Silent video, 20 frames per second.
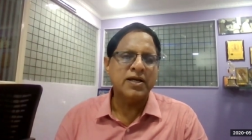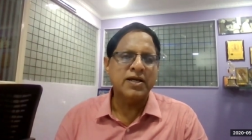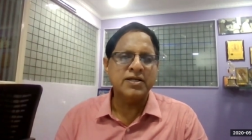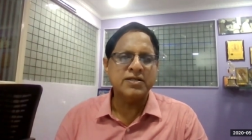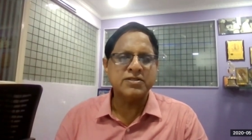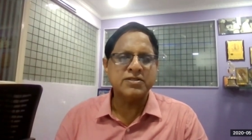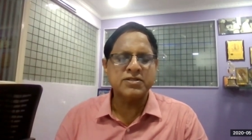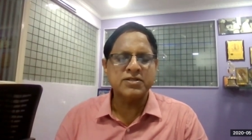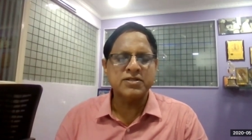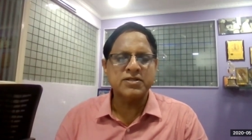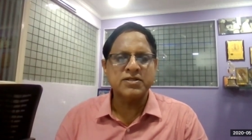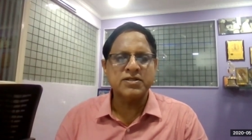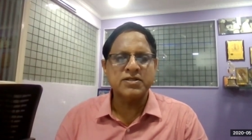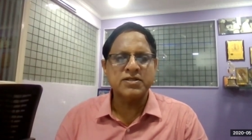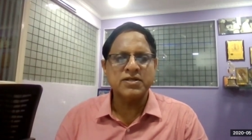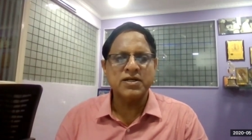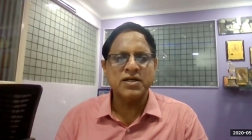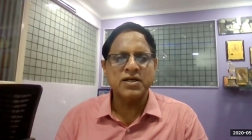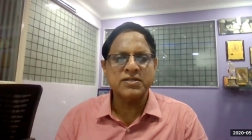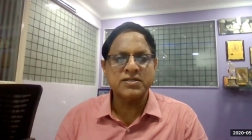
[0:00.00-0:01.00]
is uh,
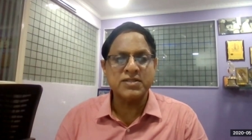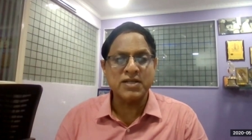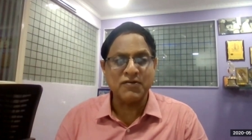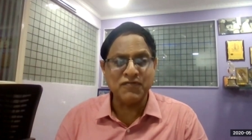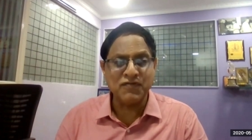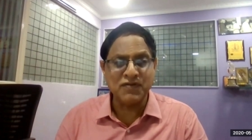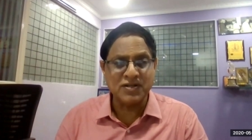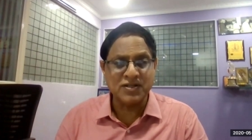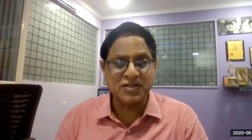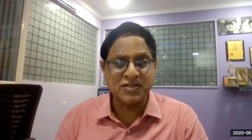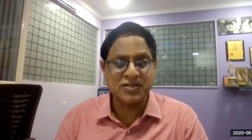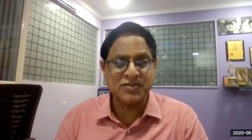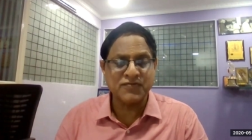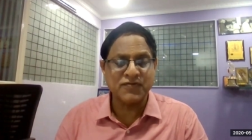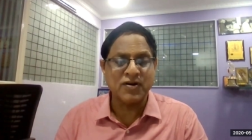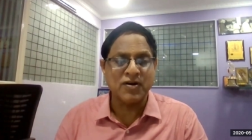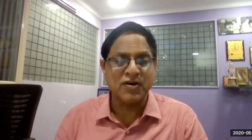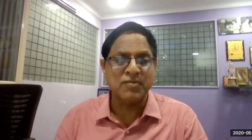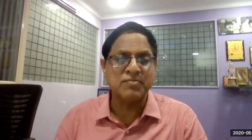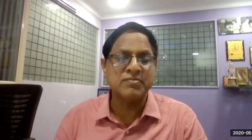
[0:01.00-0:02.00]
suffers
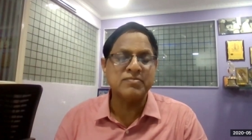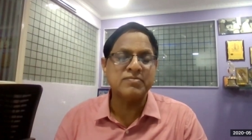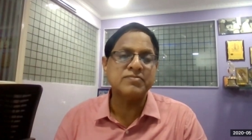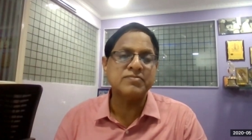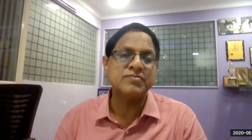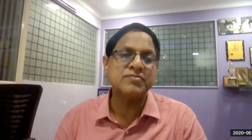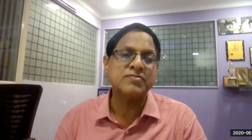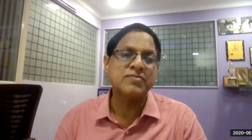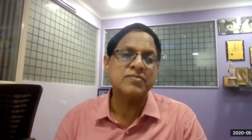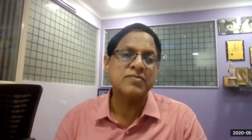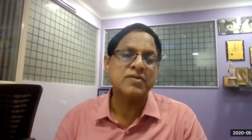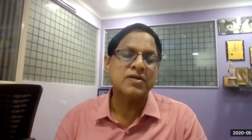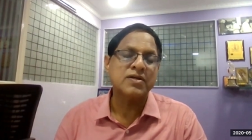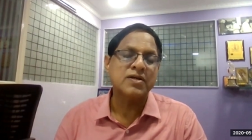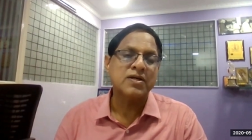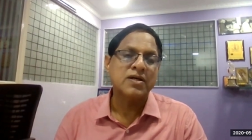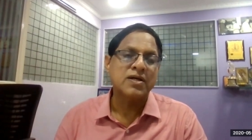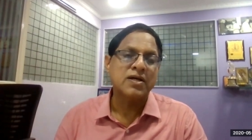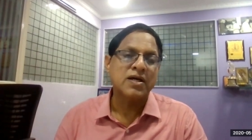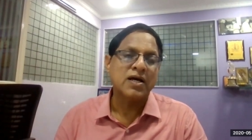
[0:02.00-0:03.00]
from
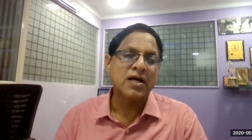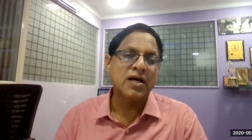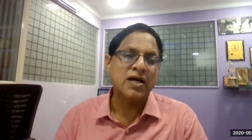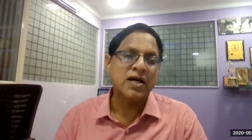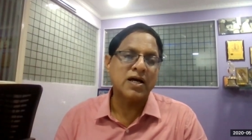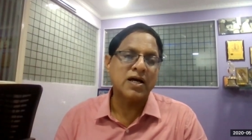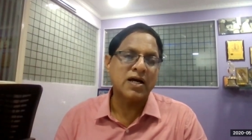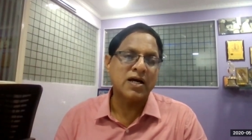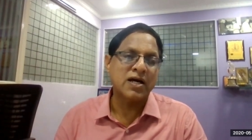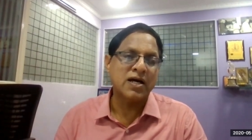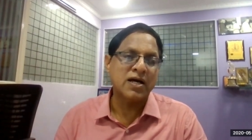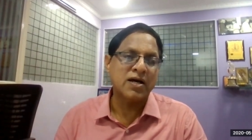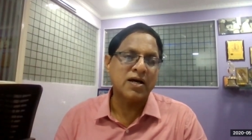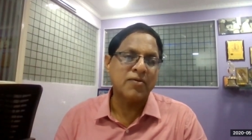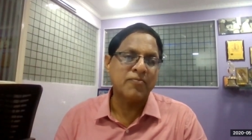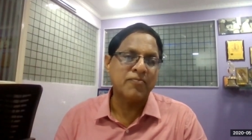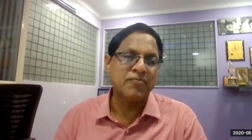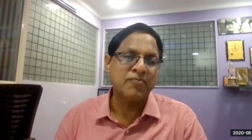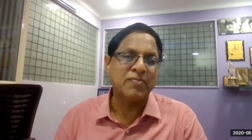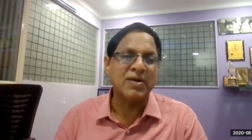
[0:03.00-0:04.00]

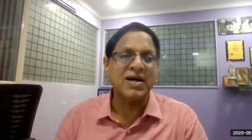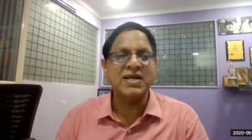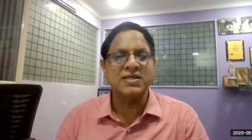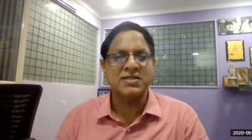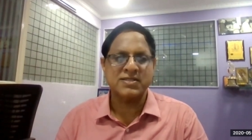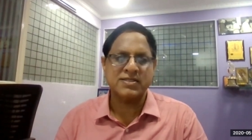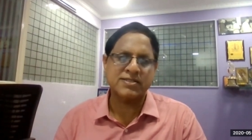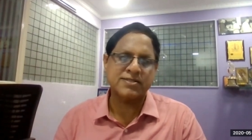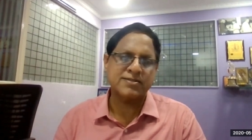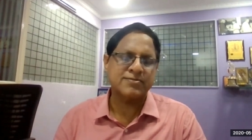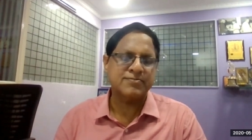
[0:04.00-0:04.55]
um, bias